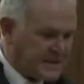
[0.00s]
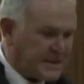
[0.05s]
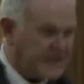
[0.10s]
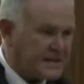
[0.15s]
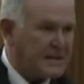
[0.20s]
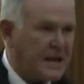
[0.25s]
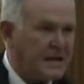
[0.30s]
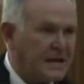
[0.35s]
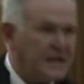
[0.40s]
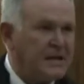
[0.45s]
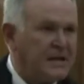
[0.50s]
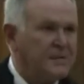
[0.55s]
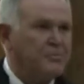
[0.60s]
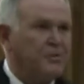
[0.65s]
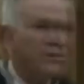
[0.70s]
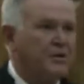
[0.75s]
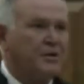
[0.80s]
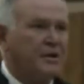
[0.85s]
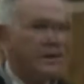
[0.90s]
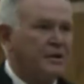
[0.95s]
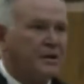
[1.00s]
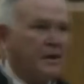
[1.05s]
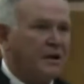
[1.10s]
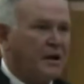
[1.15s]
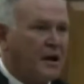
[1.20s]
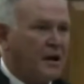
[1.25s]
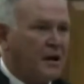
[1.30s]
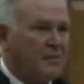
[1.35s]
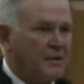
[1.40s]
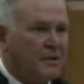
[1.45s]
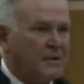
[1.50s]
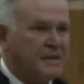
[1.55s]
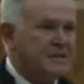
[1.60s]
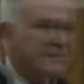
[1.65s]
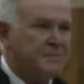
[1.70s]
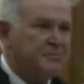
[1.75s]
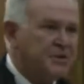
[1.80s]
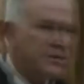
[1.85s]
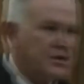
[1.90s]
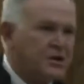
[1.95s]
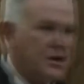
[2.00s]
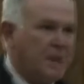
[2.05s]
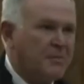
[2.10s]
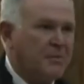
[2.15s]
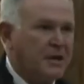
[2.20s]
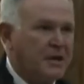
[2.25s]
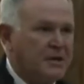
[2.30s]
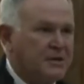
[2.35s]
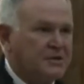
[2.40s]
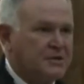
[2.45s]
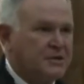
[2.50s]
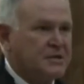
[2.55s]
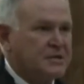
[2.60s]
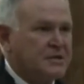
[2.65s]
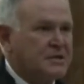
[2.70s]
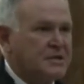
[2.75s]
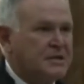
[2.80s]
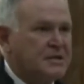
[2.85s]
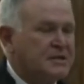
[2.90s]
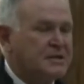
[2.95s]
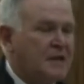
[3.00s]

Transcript: that's exactly the point, the submission I'm making, Justice